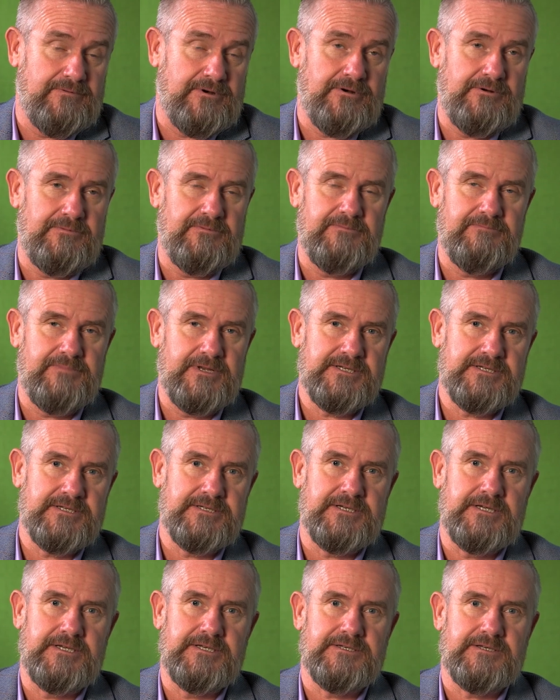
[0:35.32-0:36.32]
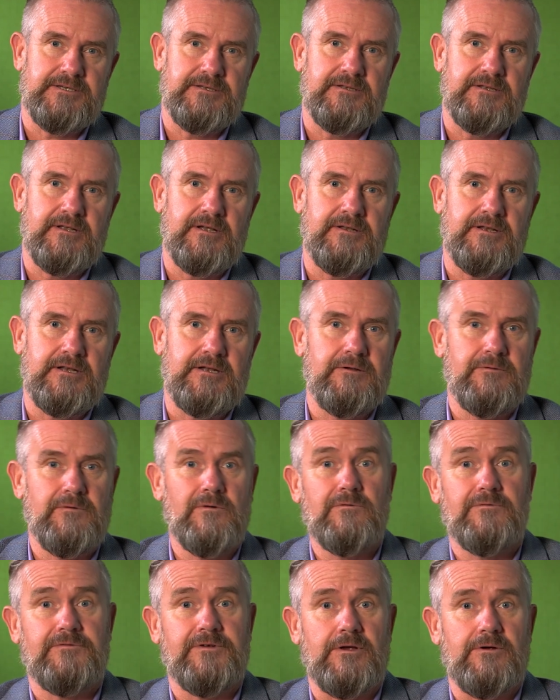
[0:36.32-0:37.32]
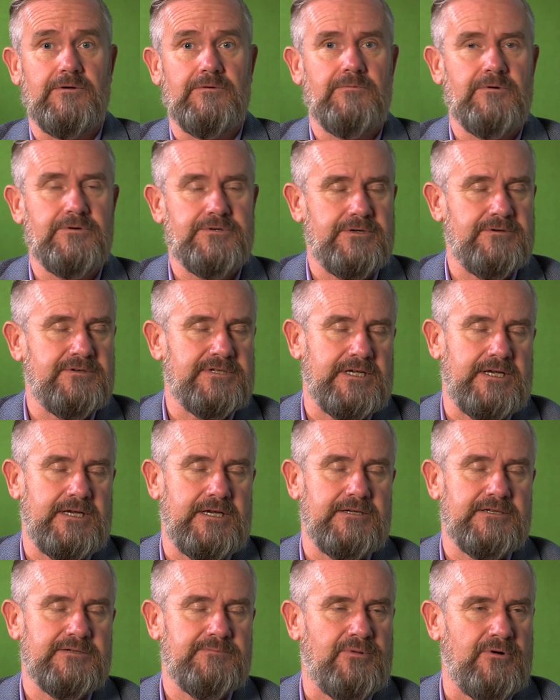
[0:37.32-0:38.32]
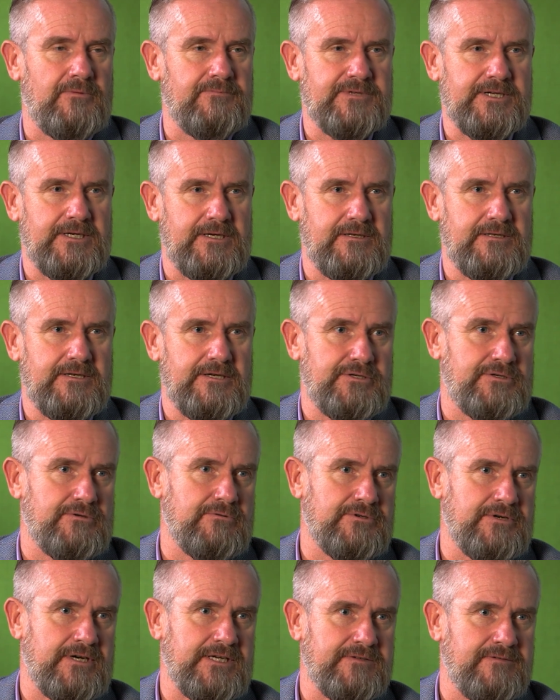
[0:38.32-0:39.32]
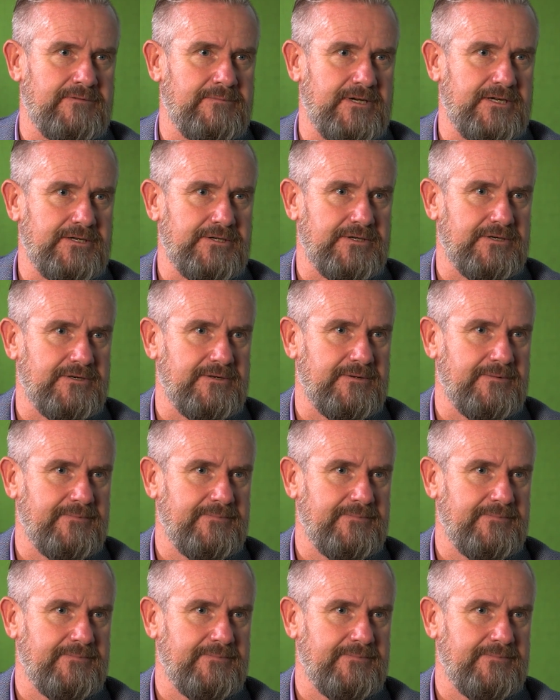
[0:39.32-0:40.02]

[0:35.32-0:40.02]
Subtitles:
recruitment businesses, and in your view, what do you see as prompting digital transformation?